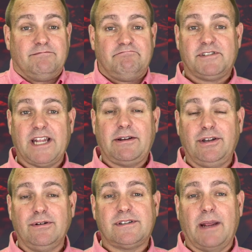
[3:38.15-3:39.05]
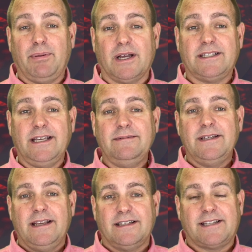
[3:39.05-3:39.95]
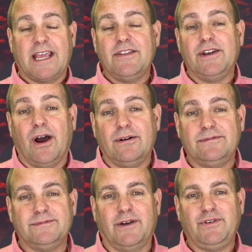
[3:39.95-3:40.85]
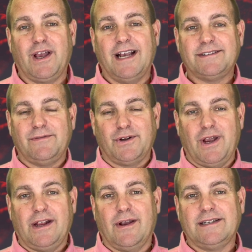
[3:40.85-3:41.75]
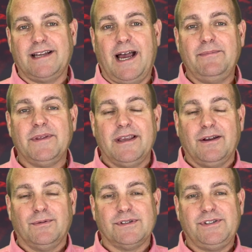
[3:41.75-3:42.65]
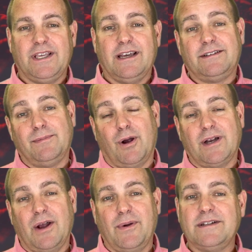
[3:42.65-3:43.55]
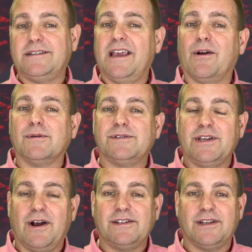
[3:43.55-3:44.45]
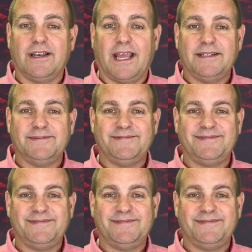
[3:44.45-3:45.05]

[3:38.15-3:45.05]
stay tuned, stay plugged in, stay in the know. Love you guys. Have a great, great time. We'll see you tomorrow night, Wednesday, or we'll see you on Sunday.